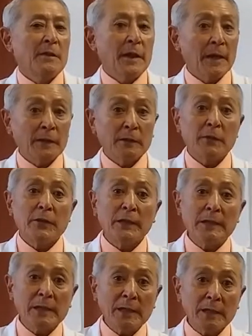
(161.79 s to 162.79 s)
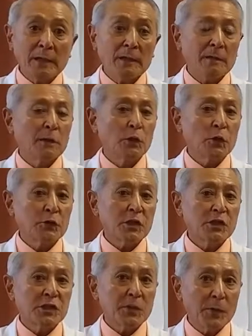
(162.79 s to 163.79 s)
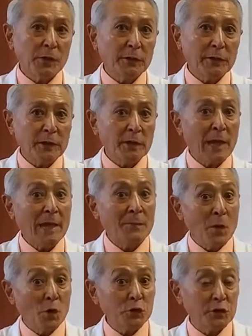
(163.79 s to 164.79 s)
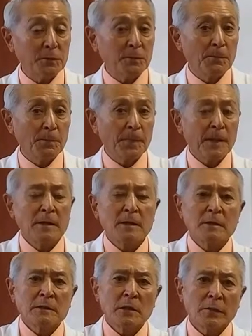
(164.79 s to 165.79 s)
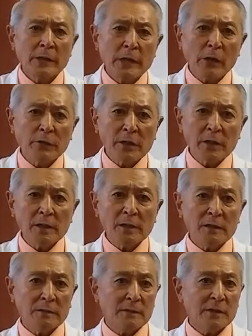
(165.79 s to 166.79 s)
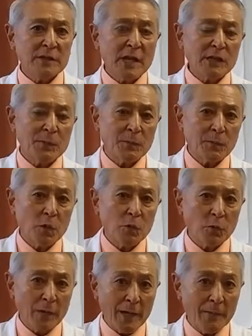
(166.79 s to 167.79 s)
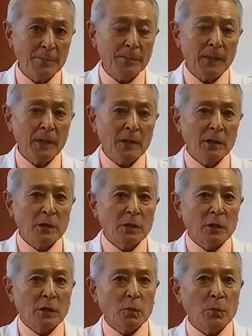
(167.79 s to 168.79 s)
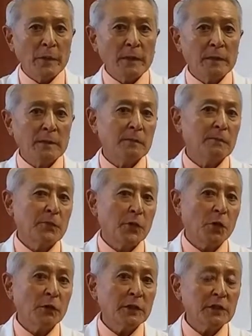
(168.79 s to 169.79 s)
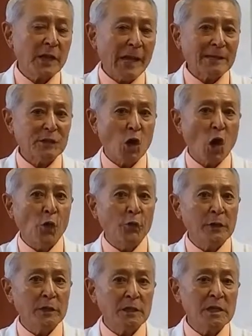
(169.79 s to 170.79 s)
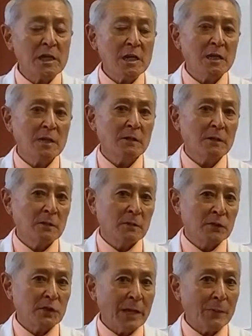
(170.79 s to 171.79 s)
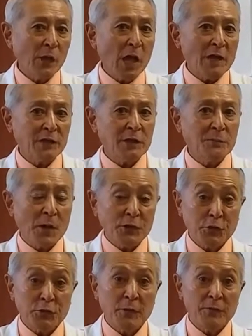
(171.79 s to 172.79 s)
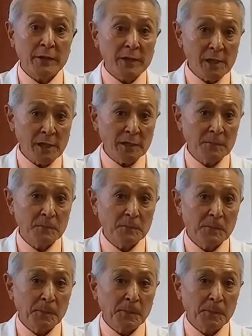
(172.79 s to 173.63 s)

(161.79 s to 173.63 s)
then the knee loses stability and motion. So in our knee assessment program, we thoroughly test all the key stabilizing muscles of the knee.